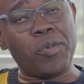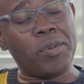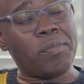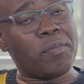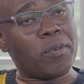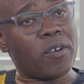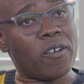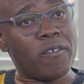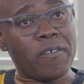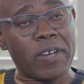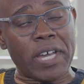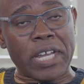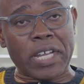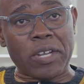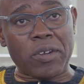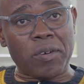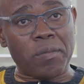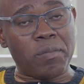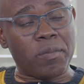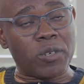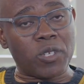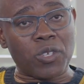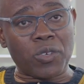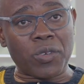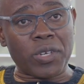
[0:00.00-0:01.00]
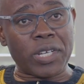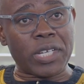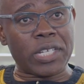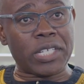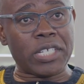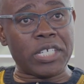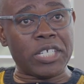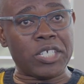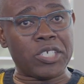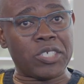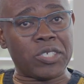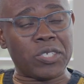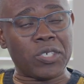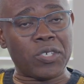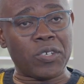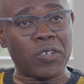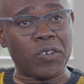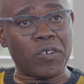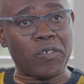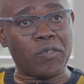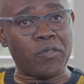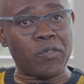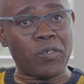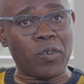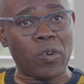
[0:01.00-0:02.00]
we provide opportunities,
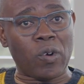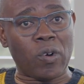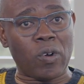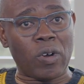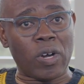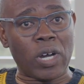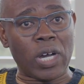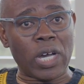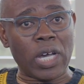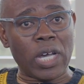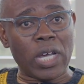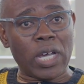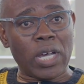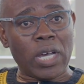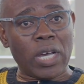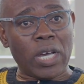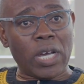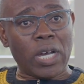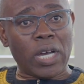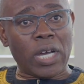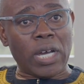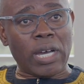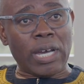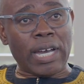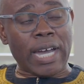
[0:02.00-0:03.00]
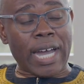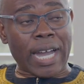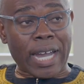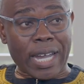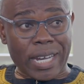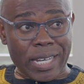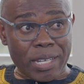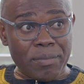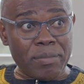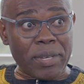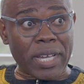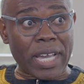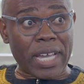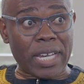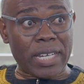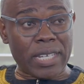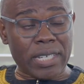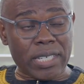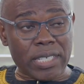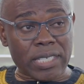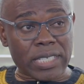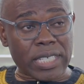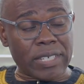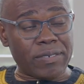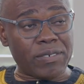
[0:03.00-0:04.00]
for academically
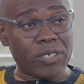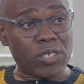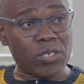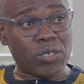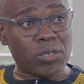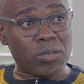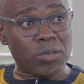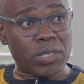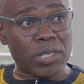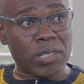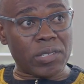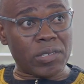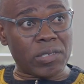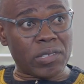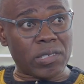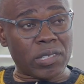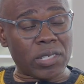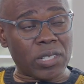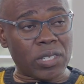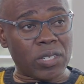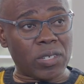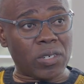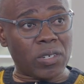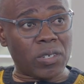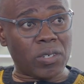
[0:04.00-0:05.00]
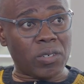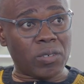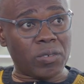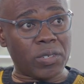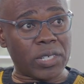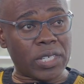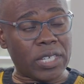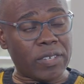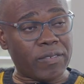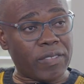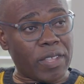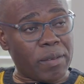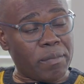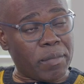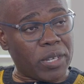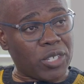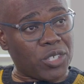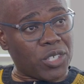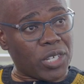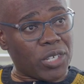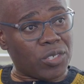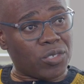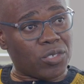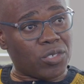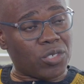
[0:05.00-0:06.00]
deserving students. We give them a
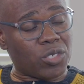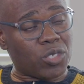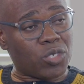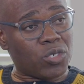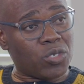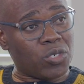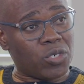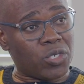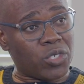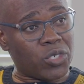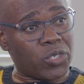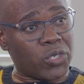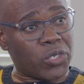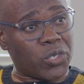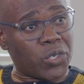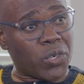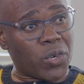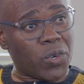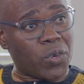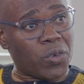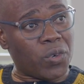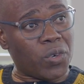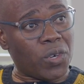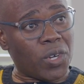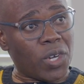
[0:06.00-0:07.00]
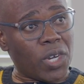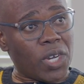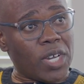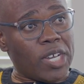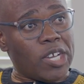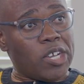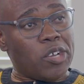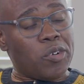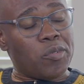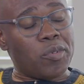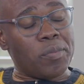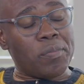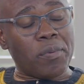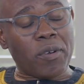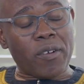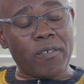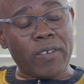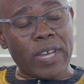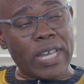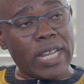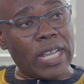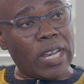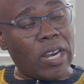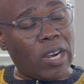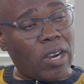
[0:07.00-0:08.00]
chance to grow. We
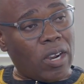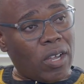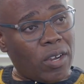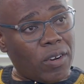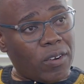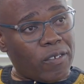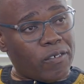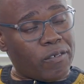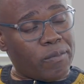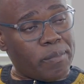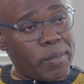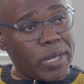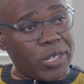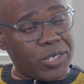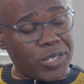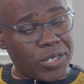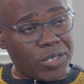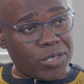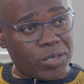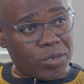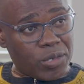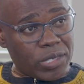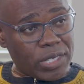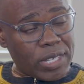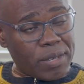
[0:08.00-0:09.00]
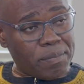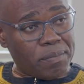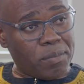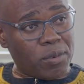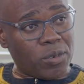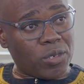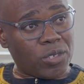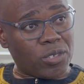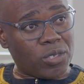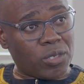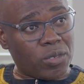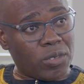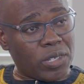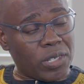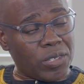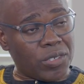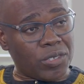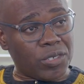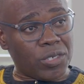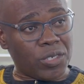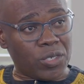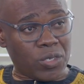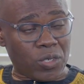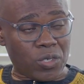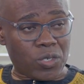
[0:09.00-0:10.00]
provide a lot of measures to support
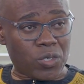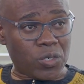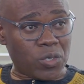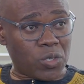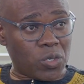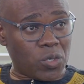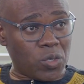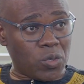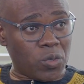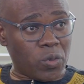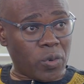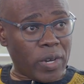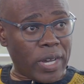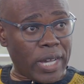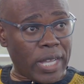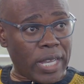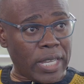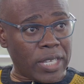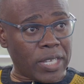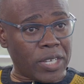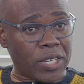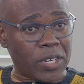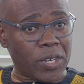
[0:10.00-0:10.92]
students, to do well.